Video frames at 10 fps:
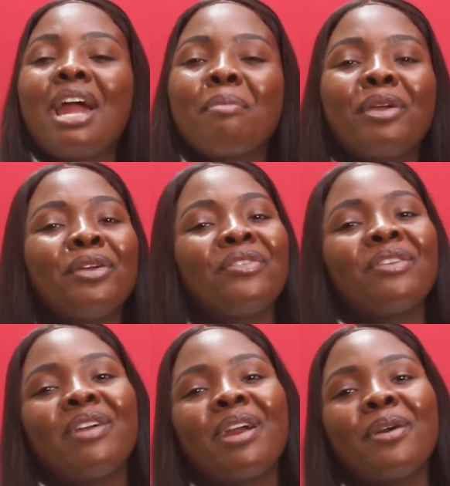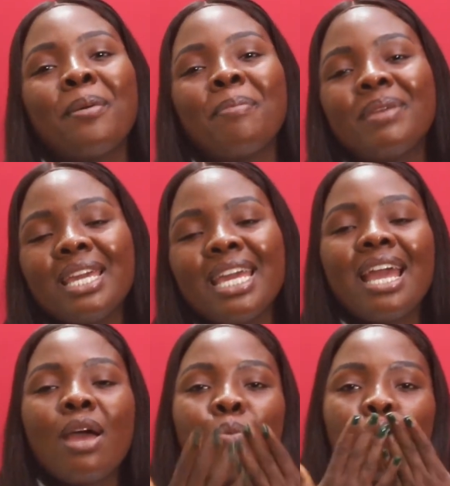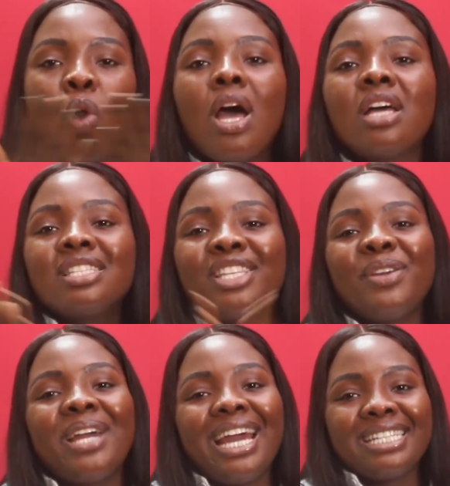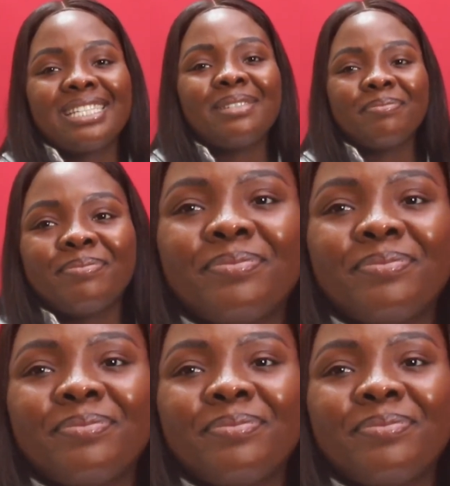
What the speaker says: I remain your favorite girl, B. See you guys.